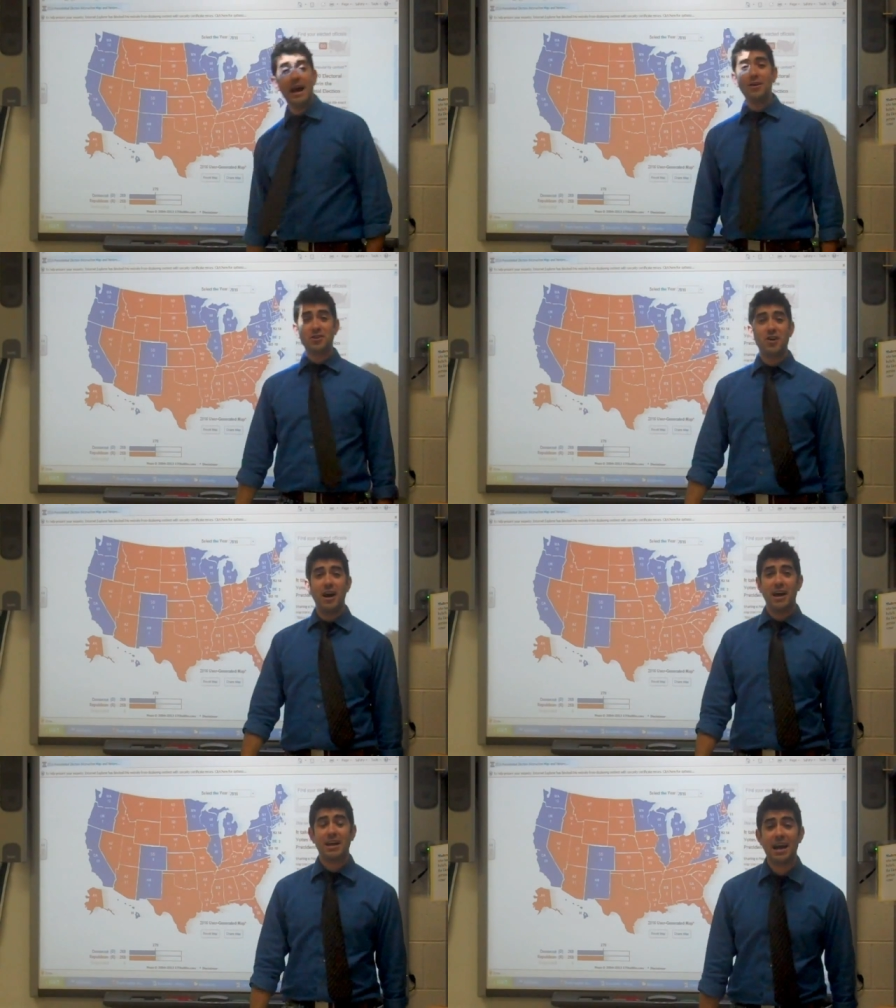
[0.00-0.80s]
Without
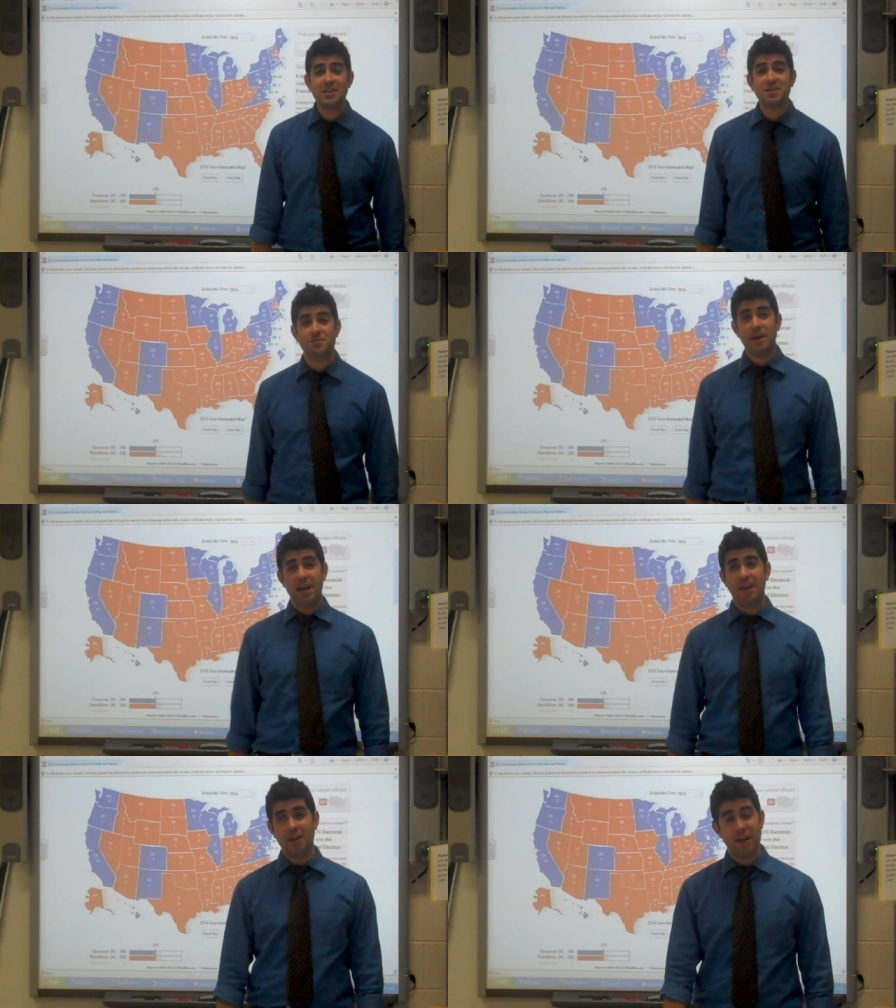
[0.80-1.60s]
trying, I just
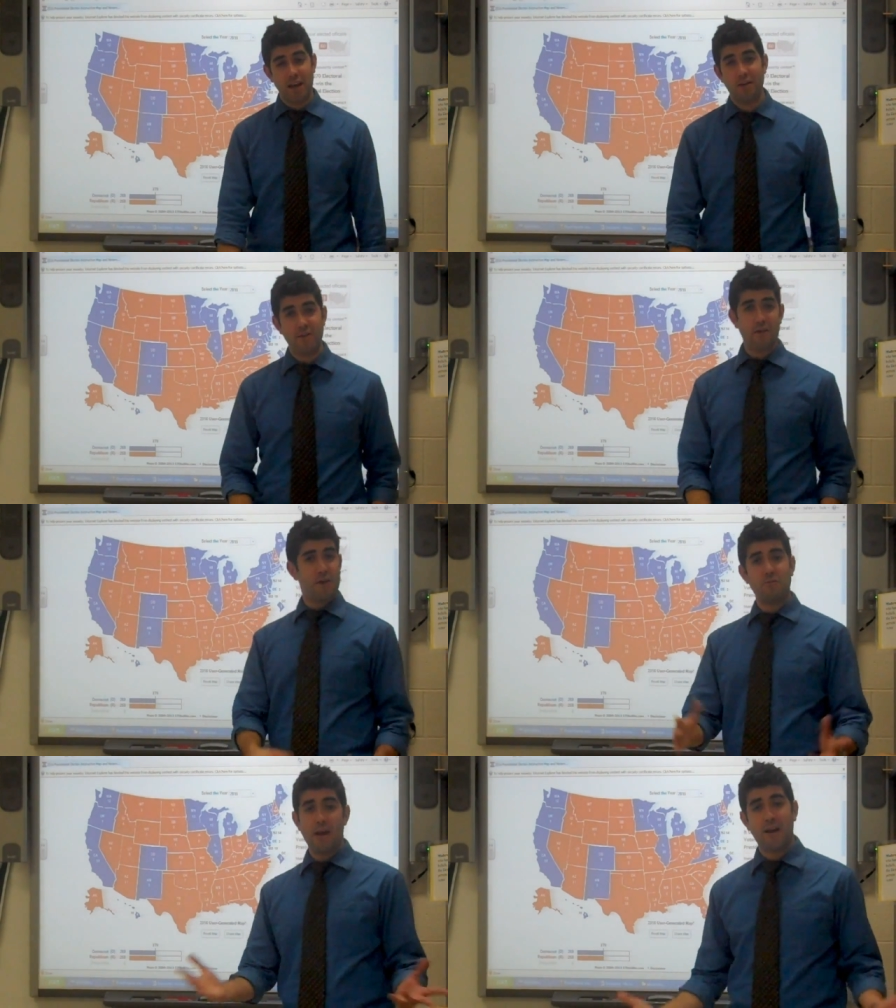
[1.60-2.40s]
made a
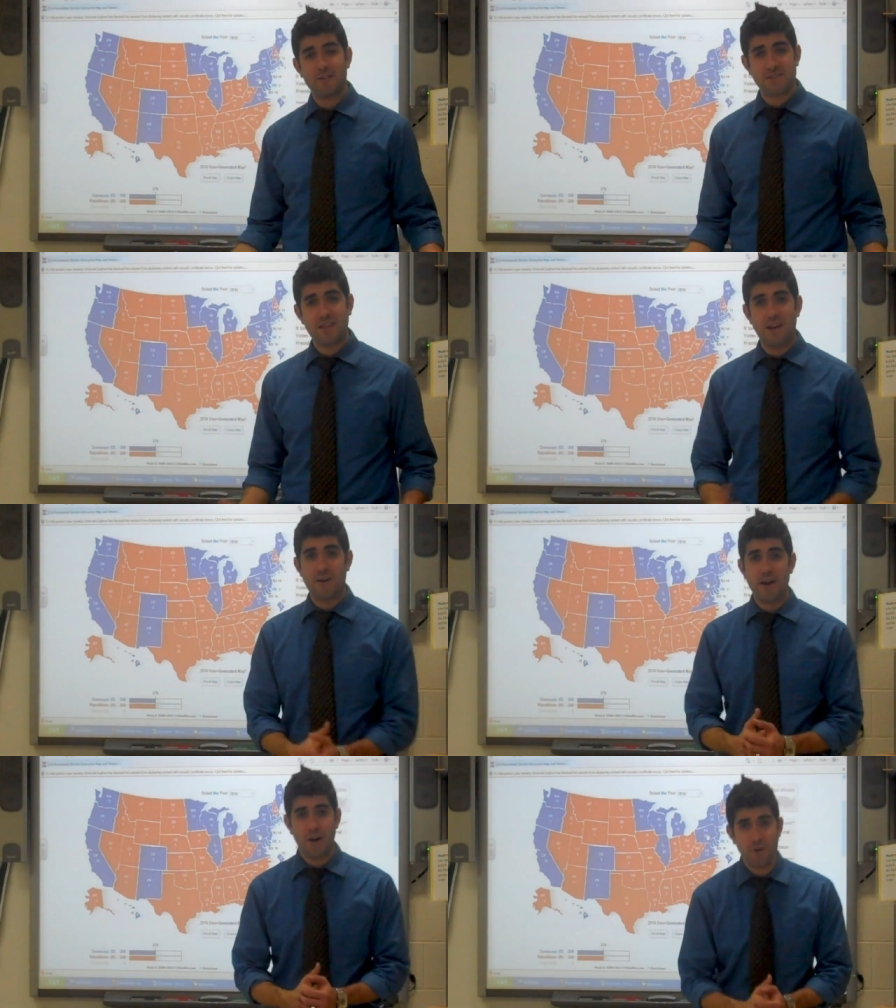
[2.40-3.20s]
very rare
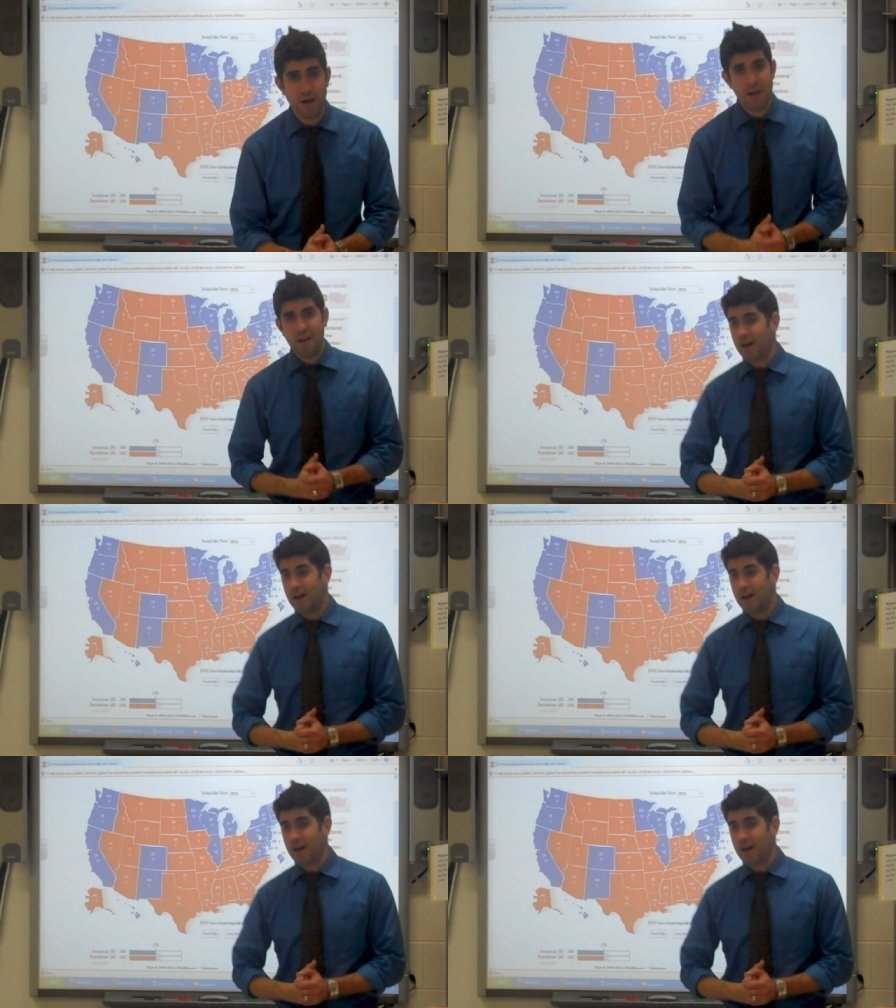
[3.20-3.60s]
scenario,